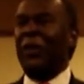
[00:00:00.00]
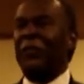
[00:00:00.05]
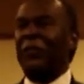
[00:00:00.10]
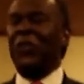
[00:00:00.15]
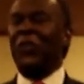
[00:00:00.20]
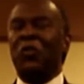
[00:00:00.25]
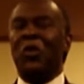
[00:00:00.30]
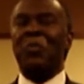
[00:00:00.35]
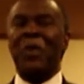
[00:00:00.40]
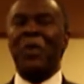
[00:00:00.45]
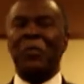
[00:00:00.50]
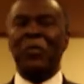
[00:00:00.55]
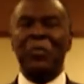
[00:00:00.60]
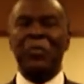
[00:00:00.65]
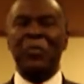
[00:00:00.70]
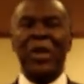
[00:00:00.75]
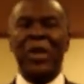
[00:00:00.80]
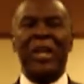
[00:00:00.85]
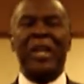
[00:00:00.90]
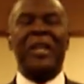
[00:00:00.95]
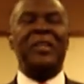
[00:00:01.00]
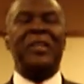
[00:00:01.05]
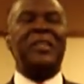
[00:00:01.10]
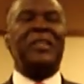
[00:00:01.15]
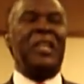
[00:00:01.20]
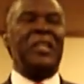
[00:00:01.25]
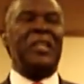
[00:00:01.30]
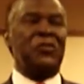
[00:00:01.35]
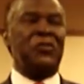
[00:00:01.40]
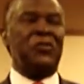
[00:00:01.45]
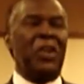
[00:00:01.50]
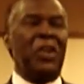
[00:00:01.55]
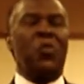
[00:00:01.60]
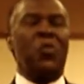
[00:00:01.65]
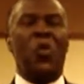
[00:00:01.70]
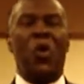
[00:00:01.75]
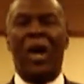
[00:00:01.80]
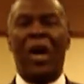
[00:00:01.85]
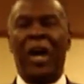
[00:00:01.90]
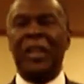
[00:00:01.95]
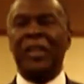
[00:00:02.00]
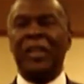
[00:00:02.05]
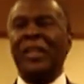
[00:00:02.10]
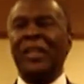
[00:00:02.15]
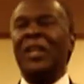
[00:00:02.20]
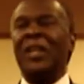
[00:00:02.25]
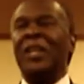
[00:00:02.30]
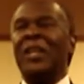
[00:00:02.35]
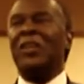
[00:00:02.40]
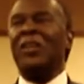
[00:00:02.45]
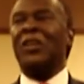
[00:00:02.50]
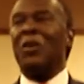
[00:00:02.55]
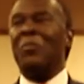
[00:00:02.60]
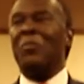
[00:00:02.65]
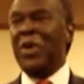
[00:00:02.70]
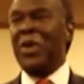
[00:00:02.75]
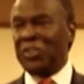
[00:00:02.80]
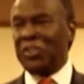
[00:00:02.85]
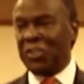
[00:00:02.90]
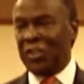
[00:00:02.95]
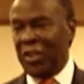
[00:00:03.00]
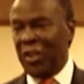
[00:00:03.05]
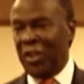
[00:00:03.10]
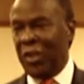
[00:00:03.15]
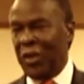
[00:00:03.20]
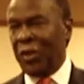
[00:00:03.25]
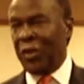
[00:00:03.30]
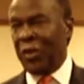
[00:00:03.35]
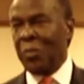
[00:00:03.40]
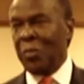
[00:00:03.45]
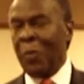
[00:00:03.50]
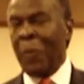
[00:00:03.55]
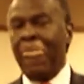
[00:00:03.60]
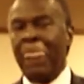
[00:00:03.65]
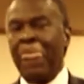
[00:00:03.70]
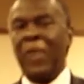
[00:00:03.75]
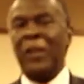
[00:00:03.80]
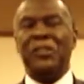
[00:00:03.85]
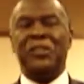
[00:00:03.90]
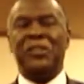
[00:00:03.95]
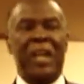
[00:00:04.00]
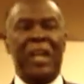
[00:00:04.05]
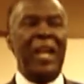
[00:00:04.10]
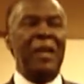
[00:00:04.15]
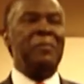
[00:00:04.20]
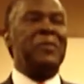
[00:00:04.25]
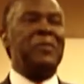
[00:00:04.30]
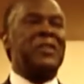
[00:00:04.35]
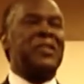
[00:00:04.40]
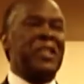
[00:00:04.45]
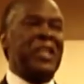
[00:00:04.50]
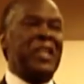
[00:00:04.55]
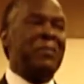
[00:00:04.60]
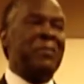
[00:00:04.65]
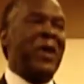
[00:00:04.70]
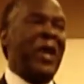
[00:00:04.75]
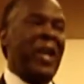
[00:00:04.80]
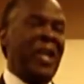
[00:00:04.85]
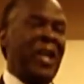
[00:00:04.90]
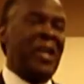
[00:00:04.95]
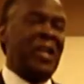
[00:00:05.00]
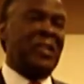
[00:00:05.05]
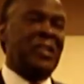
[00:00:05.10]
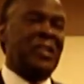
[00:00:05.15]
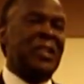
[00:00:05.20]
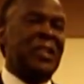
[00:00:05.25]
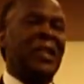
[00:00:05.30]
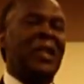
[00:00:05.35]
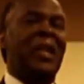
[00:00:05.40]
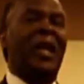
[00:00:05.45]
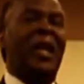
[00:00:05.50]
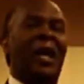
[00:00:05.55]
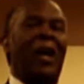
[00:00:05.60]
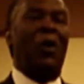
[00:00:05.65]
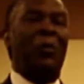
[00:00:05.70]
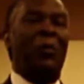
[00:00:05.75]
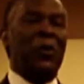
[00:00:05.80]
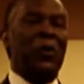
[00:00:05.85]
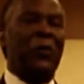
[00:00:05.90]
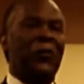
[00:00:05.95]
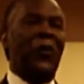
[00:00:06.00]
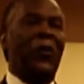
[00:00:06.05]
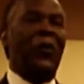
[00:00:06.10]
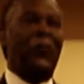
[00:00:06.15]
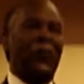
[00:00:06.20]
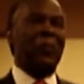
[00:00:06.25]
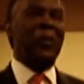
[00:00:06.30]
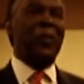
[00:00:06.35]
if you remember me, District 1 Commissioner James C. Mays, I hope you'll vote for